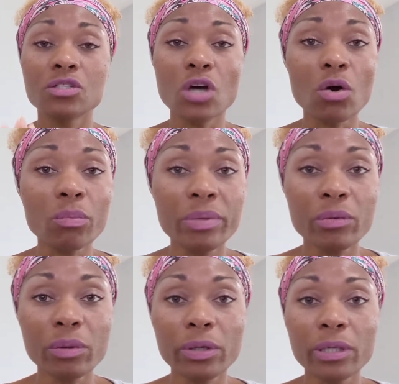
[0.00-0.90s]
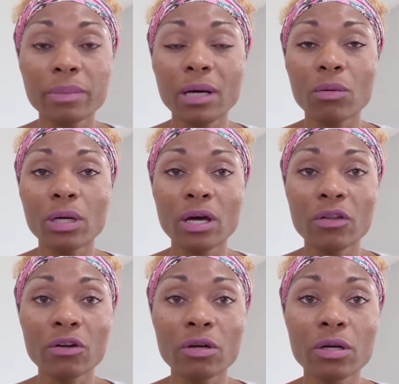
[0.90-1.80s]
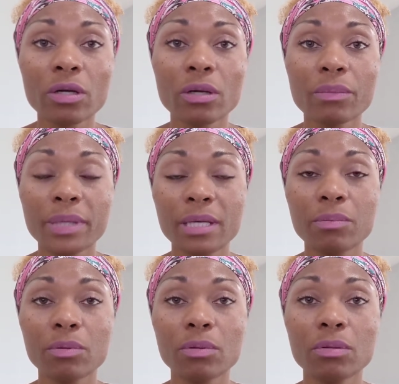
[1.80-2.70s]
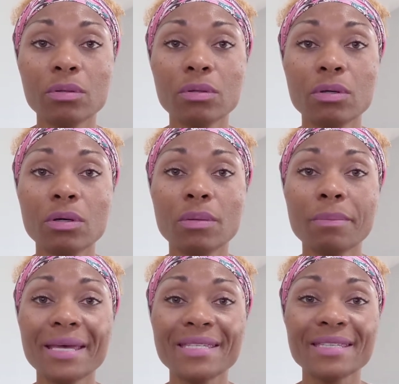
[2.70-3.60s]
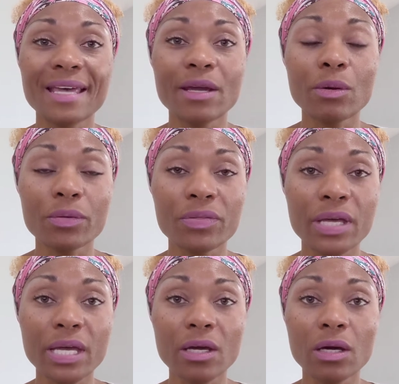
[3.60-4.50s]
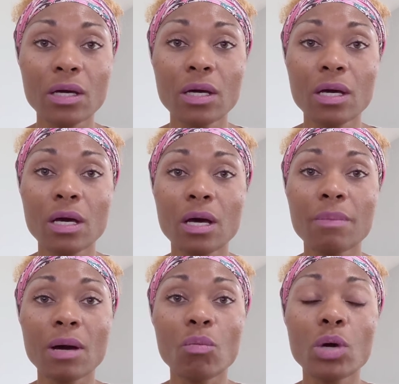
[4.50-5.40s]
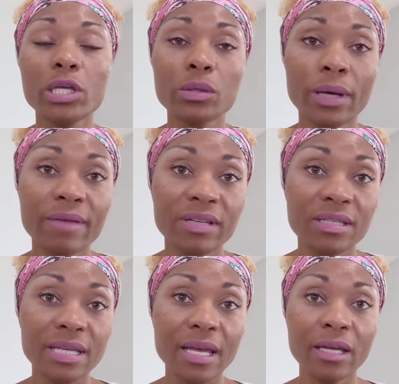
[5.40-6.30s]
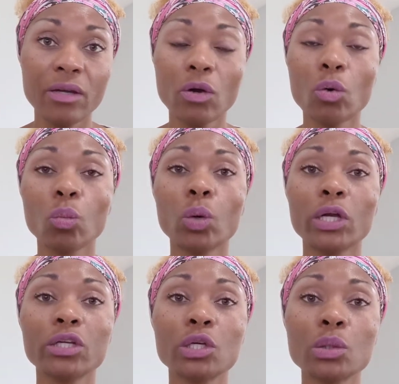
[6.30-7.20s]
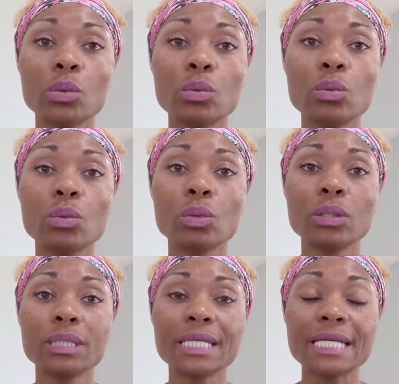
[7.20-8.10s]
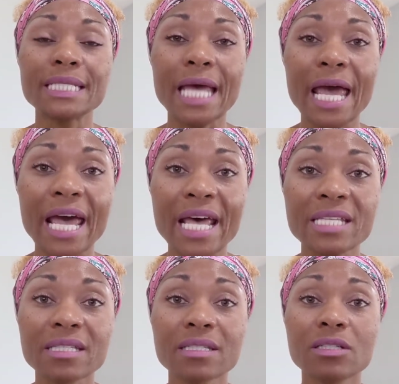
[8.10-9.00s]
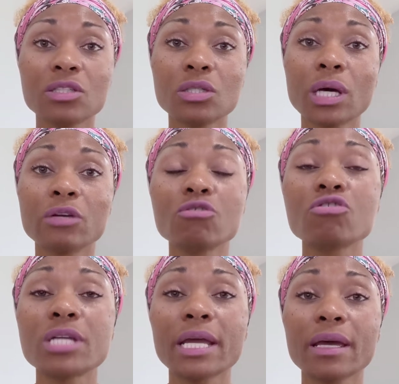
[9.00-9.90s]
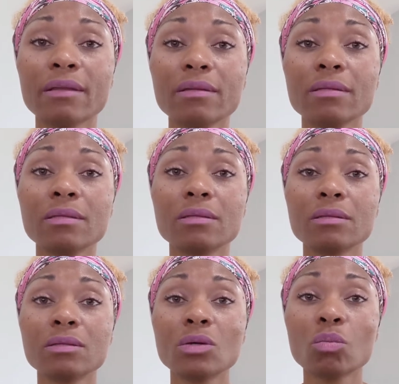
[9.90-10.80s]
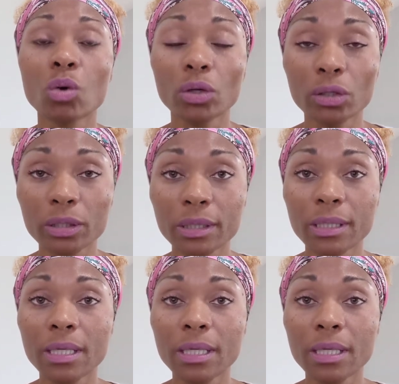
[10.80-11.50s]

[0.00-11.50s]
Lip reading: Don't be worried about what other people may say or think about what you have to say or what you need to ask to understand the Word.